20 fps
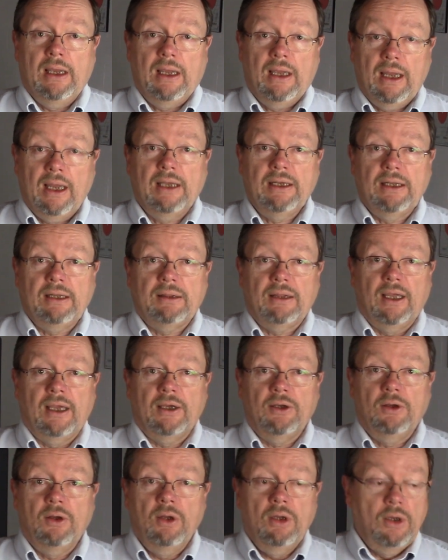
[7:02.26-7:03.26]

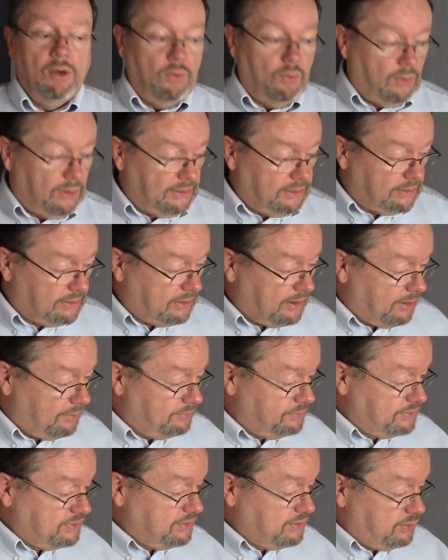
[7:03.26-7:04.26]
anything, when it
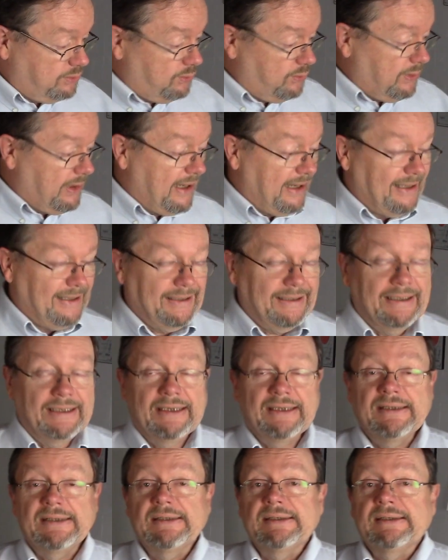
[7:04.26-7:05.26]
comes to a
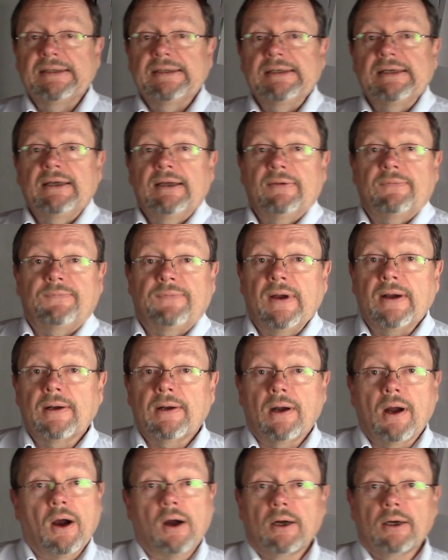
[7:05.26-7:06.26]

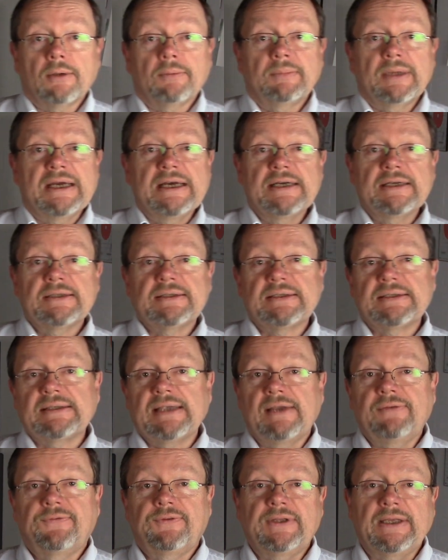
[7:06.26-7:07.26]
firearm
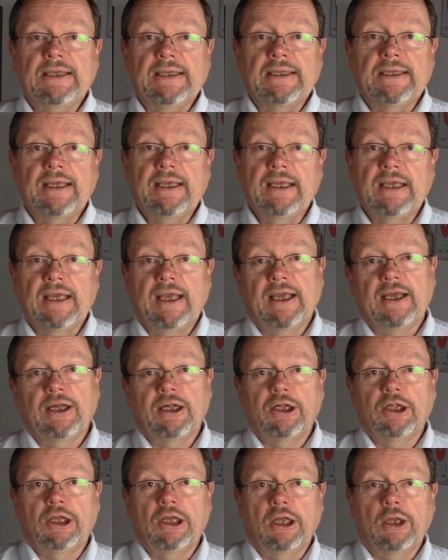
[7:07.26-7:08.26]
safety
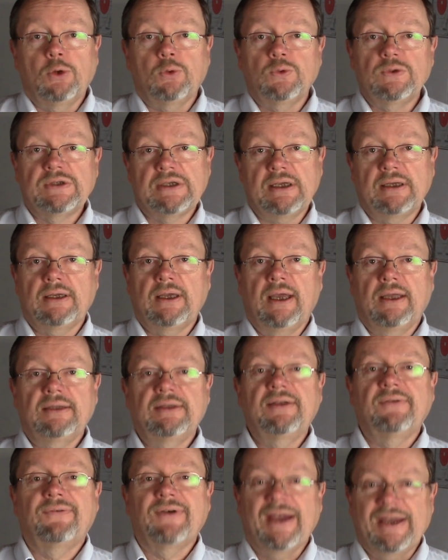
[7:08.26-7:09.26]
enclosing
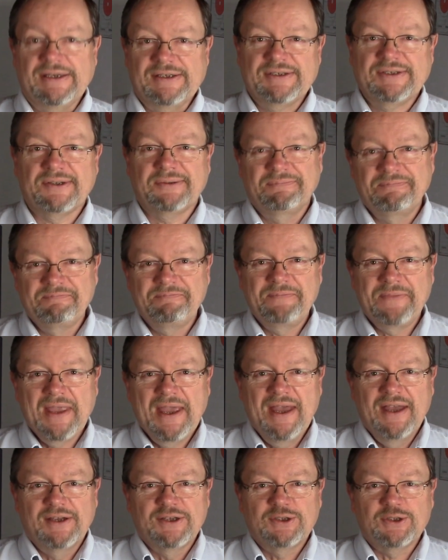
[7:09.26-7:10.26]
device.
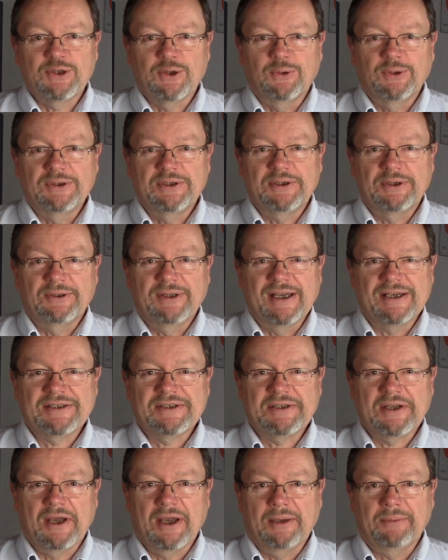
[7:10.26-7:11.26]
So until next
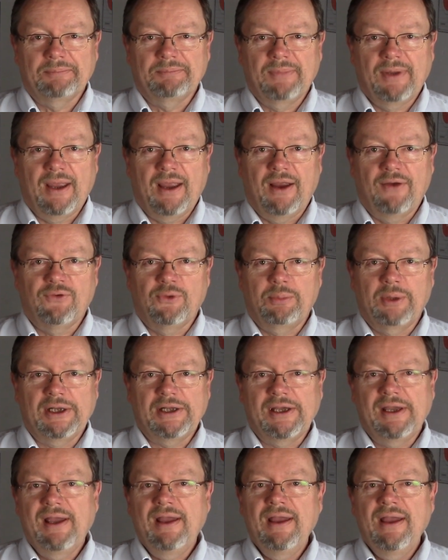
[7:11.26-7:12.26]
time,
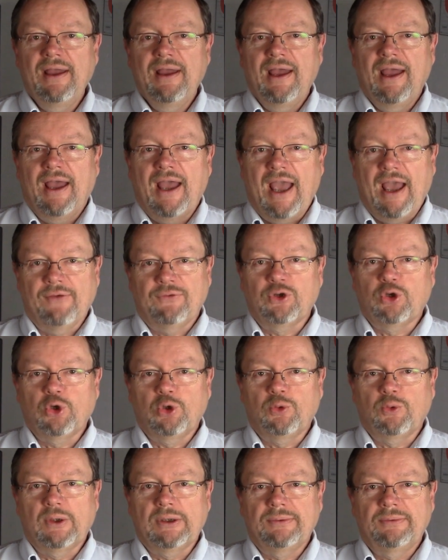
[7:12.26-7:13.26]
everybody, have a
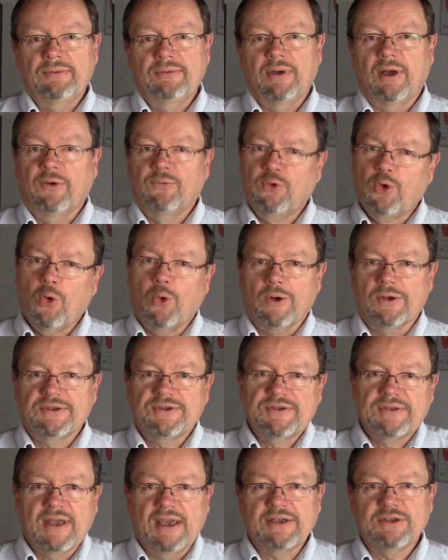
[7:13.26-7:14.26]
good one, of
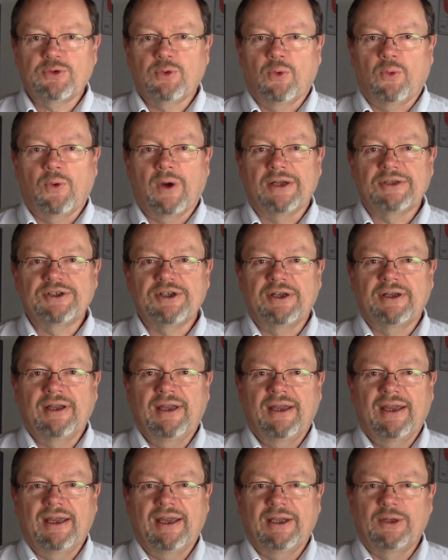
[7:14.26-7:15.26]
course. Thanks for watching,
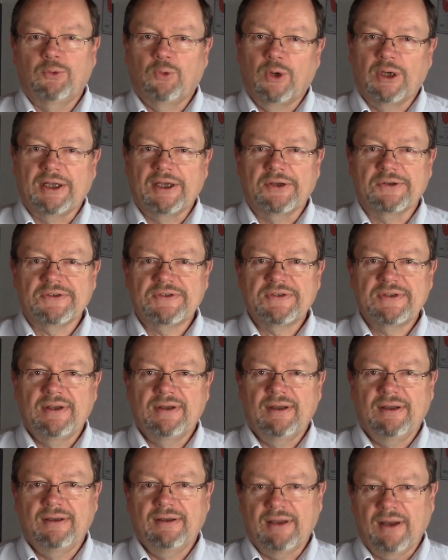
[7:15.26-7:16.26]
and what else?
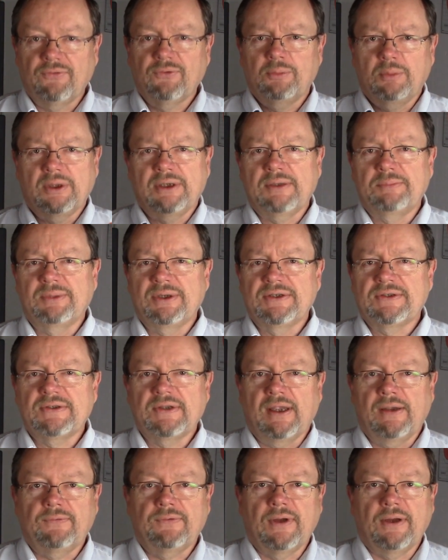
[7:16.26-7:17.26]
Everybody be
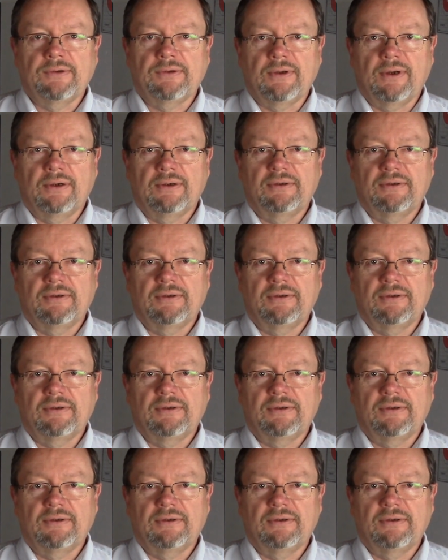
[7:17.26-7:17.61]
safe out there,